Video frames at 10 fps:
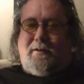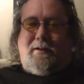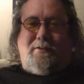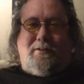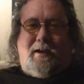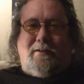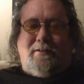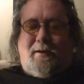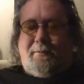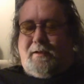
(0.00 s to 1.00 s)
and he
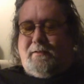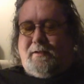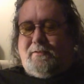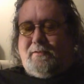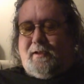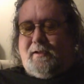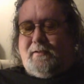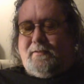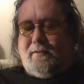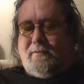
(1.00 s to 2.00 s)
stands up there and he
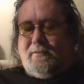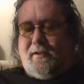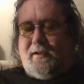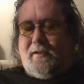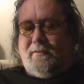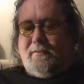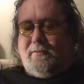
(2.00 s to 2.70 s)
sings and sings